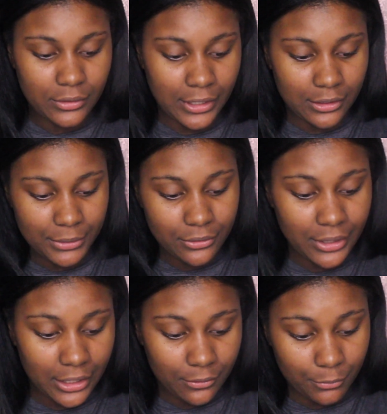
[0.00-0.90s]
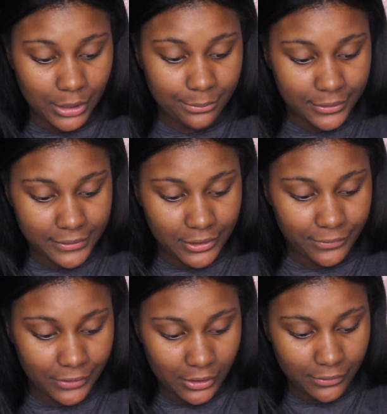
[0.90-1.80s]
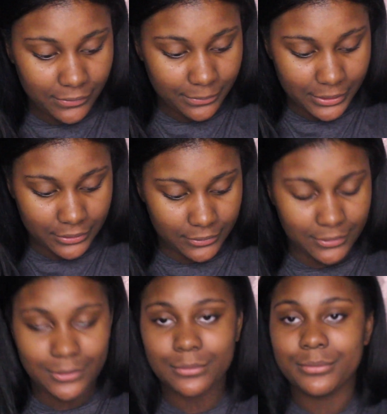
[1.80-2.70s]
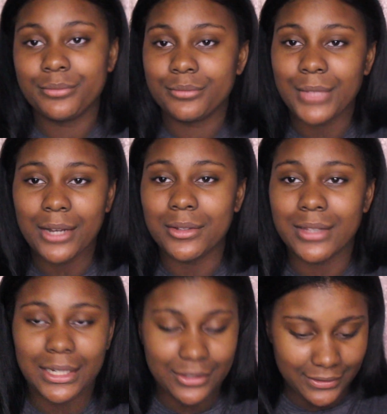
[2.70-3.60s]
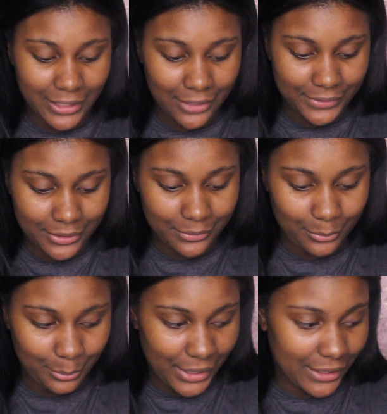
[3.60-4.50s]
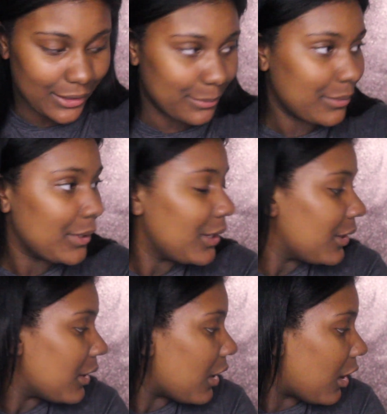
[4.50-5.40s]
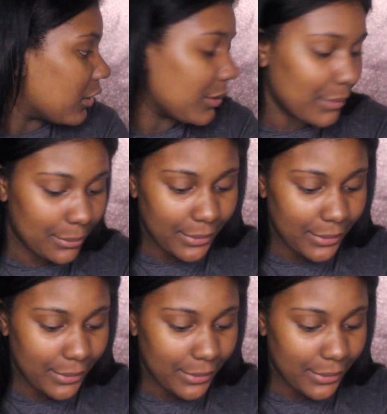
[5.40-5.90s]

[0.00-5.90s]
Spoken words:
Okay, let me go ahead and wipe this stuff off because I don't like just having makeup all on my